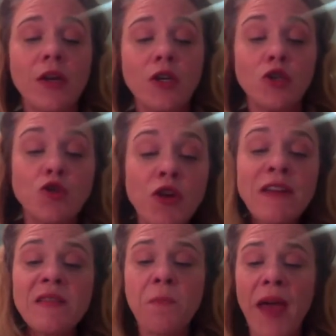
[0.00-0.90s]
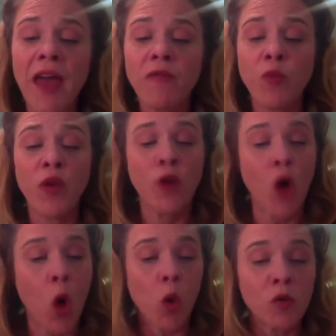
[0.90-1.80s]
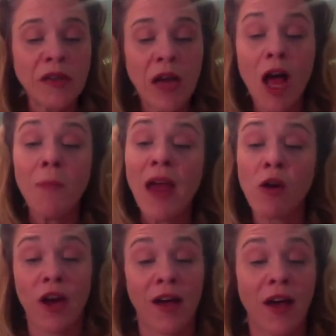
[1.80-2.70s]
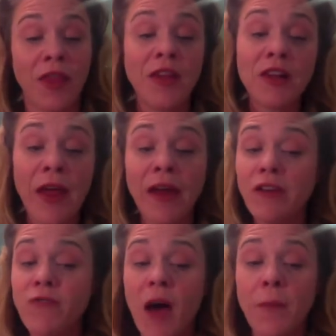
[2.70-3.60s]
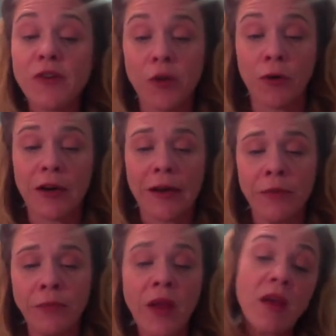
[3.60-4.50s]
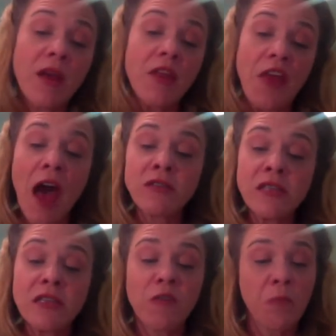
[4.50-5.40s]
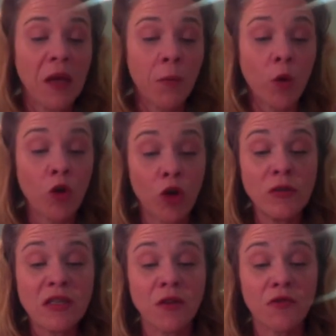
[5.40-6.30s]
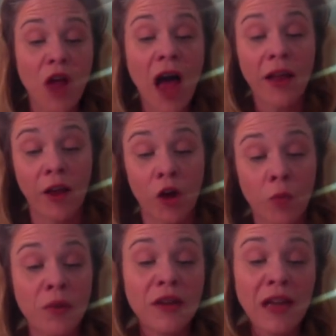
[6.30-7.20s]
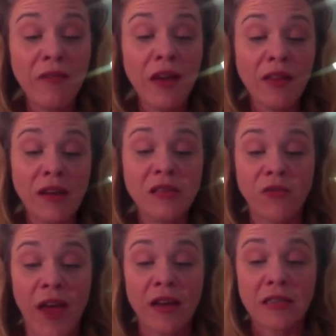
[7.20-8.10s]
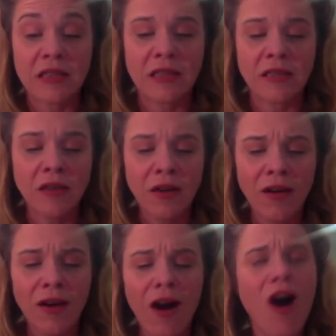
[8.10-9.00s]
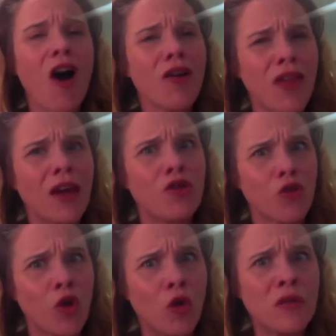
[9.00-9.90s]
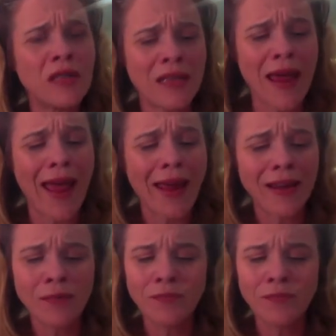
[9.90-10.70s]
Streets paved with gold. America, the land of opportunity. Thousands of people used to flock here believing these fantasies. Are they true today?